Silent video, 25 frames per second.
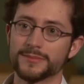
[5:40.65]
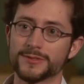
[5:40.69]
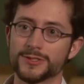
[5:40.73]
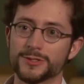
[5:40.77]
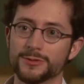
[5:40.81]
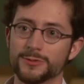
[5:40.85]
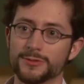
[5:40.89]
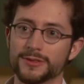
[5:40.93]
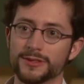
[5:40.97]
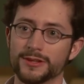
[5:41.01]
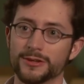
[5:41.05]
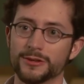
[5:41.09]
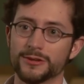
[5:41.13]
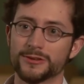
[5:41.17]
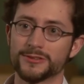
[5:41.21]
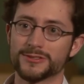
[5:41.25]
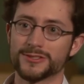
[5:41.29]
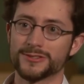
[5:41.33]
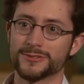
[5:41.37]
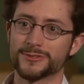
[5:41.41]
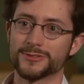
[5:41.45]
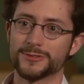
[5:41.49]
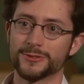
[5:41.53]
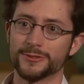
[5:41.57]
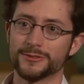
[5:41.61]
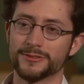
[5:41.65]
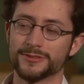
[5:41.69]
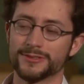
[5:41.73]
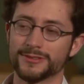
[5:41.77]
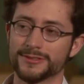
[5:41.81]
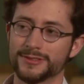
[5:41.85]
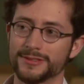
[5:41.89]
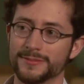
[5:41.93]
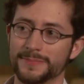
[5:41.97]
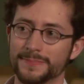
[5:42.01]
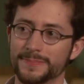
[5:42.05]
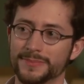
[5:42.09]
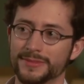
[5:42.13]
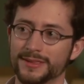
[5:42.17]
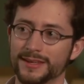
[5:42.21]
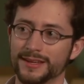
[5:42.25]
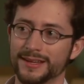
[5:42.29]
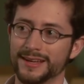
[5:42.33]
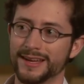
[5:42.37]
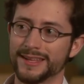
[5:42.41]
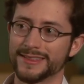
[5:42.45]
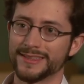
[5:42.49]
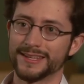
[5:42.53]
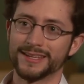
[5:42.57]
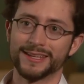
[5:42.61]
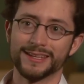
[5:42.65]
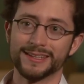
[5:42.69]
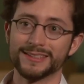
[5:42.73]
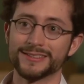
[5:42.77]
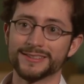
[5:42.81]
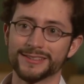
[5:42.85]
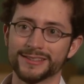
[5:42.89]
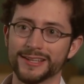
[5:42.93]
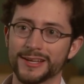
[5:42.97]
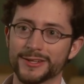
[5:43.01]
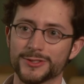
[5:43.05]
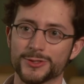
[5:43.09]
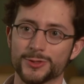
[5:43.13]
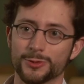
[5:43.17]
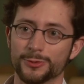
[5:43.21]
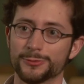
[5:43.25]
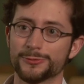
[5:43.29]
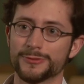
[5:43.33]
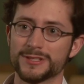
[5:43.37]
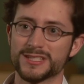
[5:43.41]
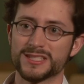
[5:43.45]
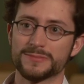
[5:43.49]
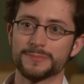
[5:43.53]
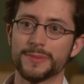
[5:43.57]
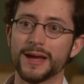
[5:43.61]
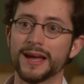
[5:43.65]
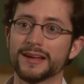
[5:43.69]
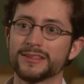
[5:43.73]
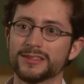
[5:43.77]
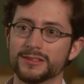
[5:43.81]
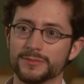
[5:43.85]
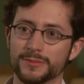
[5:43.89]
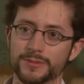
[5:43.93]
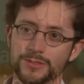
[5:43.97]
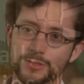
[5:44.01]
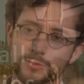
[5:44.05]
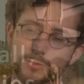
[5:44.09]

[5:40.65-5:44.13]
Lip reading: so there is a certain, I think, intellectual respect.